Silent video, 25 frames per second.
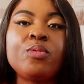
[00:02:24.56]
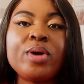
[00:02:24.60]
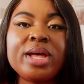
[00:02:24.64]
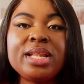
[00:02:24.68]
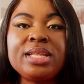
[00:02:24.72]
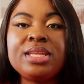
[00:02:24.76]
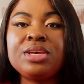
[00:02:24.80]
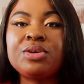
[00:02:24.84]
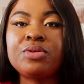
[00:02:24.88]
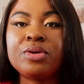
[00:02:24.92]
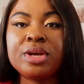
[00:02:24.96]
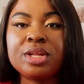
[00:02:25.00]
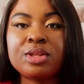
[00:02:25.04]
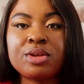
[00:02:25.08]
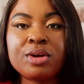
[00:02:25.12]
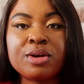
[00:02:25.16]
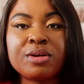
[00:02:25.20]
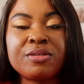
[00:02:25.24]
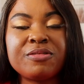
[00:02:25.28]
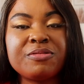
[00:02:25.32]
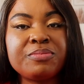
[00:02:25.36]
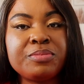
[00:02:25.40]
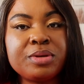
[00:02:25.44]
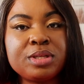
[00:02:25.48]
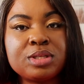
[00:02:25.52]
When the
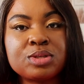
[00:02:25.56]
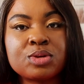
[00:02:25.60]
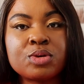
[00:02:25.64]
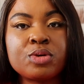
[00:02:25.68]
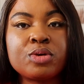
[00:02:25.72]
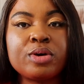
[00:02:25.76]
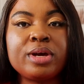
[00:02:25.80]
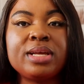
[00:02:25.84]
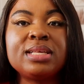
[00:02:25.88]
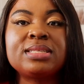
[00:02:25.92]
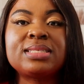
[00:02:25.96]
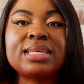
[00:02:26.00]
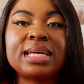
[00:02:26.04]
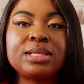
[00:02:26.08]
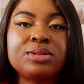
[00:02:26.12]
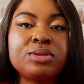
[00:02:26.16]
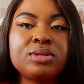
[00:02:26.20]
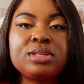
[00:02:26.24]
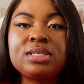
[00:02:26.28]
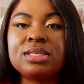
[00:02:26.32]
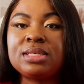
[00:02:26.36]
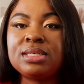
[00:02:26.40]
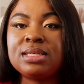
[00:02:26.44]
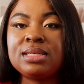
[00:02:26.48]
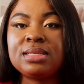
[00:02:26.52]
creator of Bitcoin,
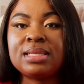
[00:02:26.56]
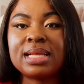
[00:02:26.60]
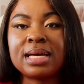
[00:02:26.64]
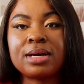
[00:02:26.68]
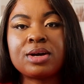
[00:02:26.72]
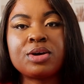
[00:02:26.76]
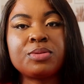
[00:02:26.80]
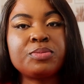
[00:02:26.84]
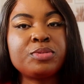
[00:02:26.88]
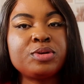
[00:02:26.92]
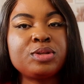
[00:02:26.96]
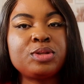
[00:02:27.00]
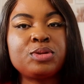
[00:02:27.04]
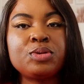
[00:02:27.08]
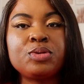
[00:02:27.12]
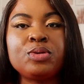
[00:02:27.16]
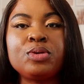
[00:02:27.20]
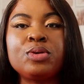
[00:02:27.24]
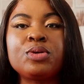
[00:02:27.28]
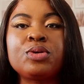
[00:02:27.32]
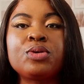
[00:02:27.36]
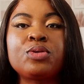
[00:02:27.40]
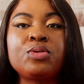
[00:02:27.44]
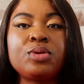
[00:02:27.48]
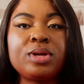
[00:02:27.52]
Satoshi
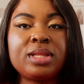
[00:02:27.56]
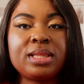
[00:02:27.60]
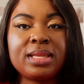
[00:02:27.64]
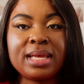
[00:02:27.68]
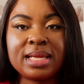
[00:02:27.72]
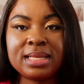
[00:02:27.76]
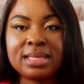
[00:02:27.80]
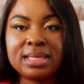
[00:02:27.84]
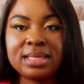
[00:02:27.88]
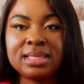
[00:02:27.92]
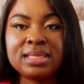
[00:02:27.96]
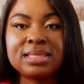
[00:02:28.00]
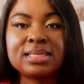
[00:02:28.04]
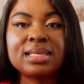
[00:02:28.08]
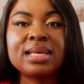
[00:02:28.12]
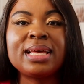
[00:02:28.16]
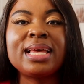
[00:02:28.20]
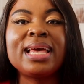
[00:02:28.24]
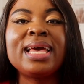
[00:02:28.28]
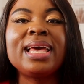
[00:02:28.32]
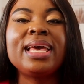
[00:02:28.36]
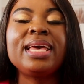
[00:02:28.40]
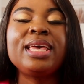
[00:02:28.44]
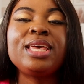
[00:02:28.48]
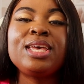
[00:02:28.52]
Nakamoto, created it,
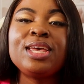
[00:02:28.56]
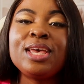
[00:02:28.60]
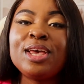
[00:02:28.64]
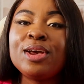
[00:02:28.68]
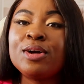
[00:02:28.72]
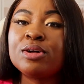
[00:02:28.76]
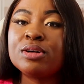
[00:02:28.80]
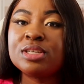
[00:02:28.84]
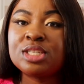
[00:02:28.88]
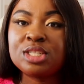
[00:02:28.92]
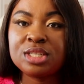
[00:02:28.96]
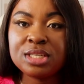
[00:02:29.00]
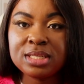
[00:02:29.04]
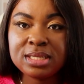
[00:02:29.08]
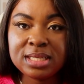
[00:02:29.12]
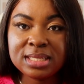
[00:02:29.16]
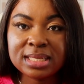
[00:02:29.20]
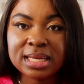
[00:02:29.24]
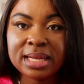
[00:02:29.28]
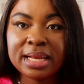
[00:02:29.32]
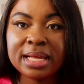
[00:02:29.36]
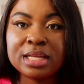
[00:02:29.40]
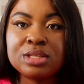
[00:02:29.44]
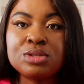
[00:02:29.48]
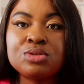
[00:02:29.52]
he or she
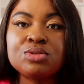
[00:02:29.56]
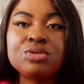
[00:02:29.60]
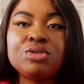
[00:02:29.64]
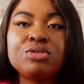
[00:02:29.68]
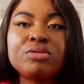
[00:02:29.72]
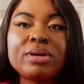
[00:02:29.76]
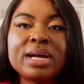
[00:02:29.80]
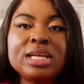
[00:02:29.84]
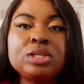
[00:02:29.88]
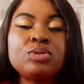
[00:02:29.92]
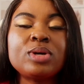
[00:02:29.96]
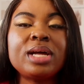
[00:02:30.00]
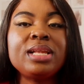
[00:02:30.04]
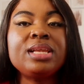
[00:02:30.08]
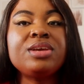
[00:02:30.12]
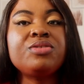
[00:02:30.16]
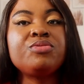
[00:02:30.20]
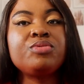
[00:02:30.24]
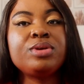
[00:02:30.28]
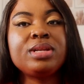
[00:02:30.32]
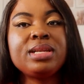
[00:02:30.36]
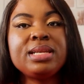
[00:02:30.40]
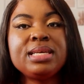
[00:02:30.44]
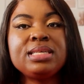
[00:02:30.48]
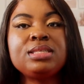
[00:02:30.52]
decided to gradually
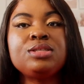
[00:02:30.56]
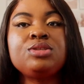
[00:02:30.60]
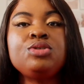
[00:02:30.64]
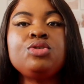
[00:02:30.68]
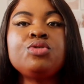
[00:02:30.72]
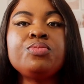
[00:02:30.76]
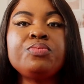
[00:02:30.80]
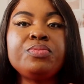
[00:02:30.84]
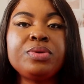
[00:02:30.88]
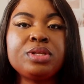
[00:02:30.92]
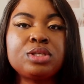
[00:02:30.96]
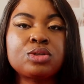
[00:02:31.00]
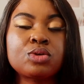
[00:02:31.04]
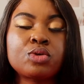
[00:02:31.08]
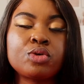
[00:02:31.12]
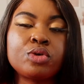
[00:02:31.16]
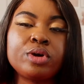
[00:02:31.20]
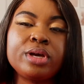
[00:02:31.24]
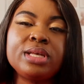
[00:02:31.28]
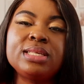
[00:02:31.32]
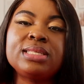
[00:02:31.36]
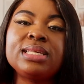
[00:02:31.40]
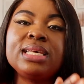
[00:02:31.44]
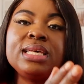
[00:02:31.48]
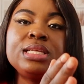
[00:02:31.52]
release new
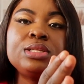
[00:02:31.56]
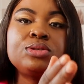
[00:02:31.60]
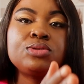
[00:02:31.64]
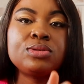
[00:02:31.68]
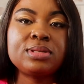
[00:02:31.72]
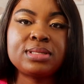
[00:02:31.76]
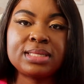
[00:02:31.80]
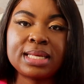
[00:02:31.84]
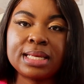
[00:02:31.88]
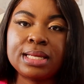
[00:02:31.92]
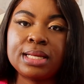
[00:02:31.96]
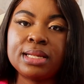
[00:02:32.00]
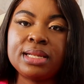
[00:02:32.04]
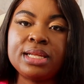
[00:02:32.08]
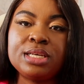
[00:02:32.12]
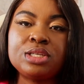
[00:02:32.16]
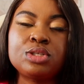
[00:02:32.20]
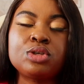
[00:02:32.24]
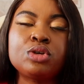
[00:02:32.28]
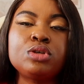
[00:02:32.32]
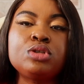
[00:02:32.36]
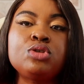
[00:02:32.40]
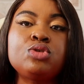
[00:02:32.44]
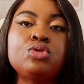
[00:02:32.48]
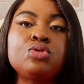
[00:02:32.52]
Bitcoins into
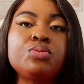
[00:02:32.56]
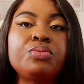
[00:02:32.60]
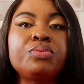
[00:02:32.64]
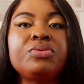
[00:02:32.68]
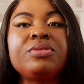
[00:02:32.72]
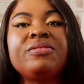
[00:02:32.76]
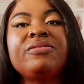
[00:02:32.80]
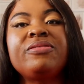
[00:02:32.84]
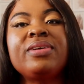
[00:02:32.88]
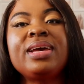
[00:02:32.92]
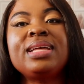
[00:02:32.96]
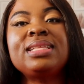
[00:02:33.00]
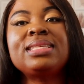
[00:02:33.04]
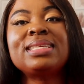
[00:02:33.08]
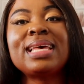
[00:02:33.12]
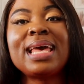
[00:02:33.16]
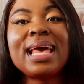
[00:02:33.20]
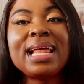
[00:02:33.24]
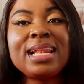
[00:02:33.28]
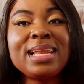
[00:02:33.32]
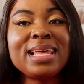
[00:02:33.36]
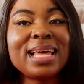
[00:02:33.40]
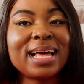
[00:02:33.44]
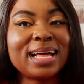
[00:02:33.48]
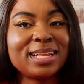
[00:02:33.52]
circulation to prevent
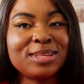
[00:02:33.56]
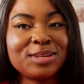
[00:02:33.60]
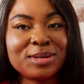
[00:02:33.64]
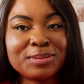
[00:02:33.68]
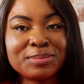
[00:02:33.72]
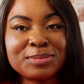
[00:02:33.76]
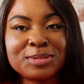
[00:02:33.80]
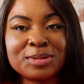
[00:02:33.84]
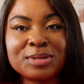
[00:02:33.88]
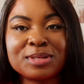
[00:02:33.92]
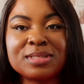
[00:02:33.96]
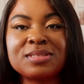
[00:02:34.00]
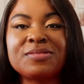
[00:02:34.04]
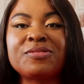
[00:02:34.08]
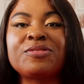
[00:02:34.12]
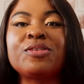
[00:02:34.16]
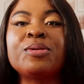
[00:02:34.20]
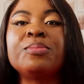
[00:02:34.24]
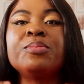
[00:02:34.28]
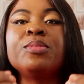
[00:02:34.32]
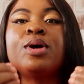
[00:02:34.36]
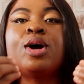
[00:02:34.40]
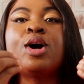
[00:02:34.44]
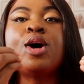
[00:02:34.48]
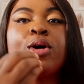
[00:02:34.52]
early adopters
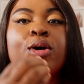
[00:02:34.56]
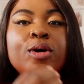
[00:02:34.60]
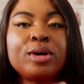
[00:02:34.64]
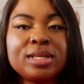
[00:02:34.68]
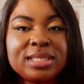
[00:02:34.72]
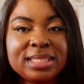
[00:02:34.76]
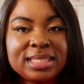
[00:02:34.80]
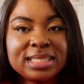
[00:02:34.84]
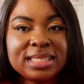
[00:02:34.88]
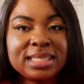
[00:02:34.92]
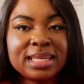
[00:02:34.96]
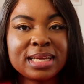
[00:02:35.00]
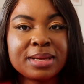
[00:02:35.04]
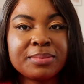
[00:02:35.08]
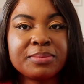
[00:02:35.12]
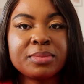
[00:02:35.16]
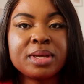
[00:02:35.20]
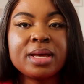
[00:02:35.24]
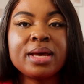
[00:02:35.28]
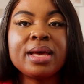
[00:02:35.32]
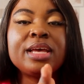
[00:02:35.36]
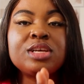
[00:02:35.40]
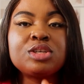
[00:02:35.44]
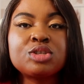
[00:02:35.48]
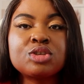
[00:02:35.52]
from hoarding them,
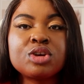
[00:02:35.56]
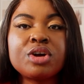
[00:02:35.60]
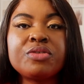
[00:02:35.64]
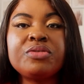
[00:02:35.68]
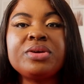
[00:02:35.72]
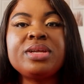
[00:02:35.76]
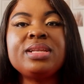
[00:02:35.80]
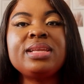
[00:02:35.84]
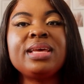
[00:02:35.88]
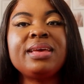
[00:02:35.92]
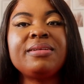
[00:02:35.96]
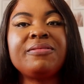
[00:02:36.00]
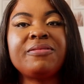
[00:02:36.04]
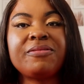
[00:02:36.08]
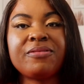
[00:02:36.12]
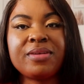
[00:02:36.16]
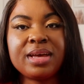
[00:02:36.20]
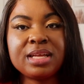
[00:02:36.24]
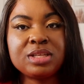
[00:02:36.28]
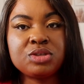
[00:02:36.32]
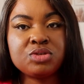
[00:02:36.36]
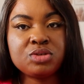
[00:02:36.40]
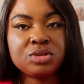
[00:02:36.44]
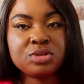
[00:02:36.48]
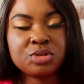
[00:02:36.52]
ensuring a
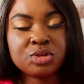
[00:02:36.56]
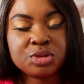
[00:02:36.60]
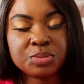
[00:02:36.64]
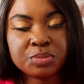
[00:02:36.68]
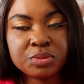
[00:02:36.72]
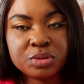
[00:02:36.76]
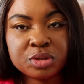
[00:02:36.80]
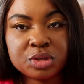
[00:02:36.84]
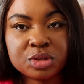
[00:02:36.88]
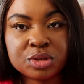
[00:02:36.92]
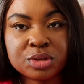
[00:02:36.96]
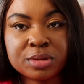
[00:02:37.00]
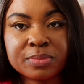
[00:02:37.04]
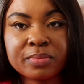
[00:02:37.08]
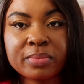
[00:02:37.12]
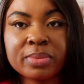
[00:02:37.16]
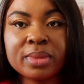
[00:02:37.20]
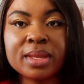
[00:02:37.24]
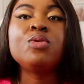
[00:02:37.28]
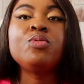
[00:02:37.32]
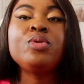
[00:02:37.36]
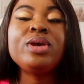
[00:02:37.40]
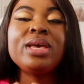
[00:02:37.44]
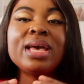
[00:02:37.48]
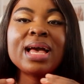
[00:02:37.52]
fair distribution.
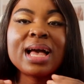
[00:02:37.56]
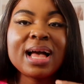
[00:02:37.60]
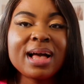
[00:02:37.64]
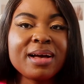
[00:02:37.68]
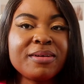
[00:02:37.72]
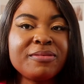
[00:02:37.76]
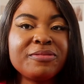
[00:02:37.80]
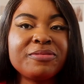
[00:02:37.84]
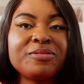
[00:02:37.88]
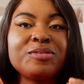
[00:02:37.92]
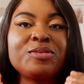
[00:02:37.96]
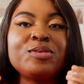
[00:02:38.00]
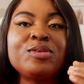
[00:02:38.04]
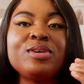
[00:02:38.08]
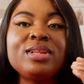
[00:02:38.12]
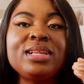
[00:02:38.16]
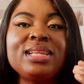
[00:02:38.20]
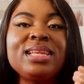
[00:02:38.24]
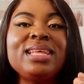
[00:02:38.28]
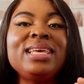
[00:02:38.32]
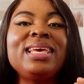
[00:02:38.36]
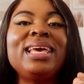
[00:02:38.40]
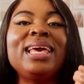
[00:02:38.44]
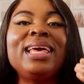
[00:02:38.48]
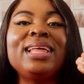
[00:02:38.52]
We have
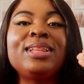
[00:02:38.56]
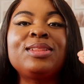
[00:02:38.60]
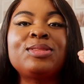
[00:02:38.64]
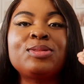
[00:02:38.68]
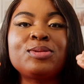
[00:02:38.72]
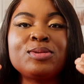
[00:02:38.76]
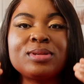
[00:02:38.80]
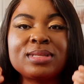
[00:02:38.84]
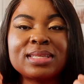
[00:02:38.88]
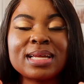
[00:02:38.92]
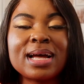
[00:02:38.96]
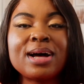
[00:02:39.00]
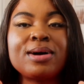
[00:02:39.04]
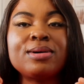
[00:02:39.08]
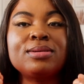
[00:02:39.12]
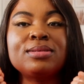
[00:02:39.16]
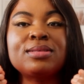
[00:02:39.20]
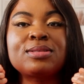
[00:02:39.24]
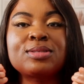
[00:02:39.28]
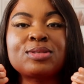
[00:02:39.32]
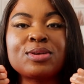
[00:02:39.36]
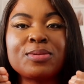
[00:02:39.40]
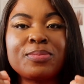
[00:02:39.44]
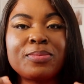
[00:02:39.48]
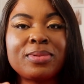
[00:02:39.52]
only a total
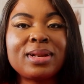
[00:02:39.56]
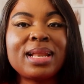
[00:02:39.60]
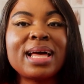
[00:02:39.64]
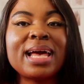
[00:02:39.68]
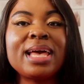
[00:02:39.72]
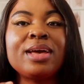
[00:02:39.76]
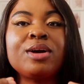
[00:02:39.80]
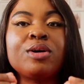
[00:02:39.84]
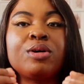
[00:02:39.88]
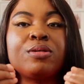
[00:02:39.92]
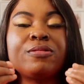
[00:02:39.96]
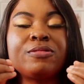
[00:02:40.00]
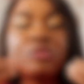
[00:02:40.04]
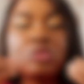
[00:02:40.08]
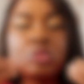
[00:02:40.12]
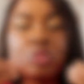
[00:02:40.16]
supply of